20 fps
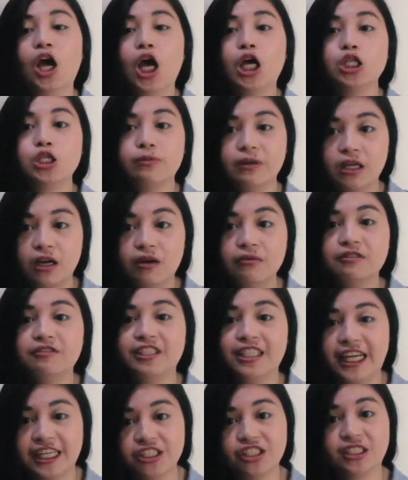to become a
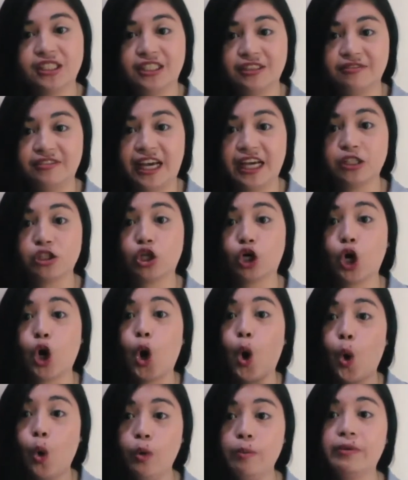financial advisor
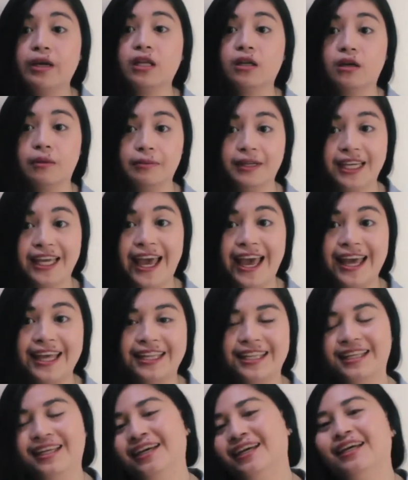opened up again.